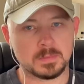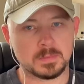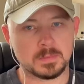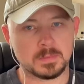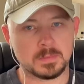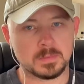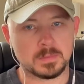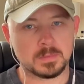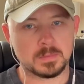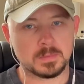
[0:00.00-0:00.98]

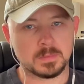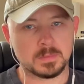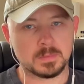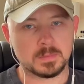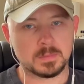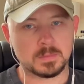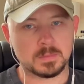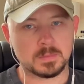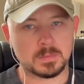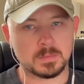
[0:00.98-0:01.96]

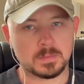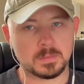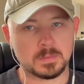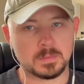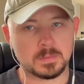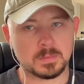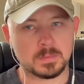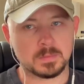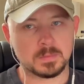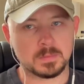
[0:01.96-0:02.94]

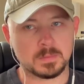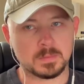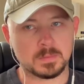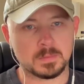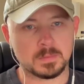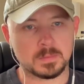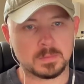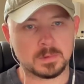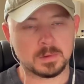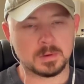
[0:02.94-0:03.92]

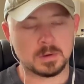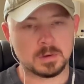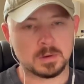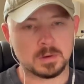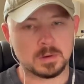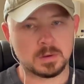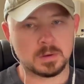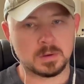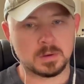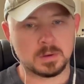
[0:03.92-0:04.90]

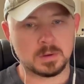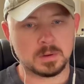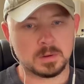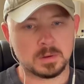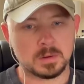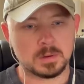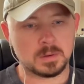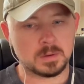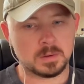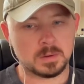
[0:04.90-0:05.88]

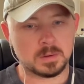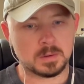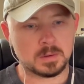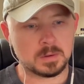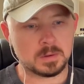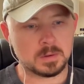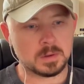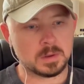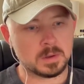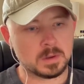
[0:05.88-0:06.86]

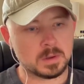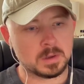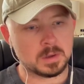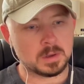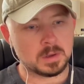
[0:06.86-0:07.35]
(silence)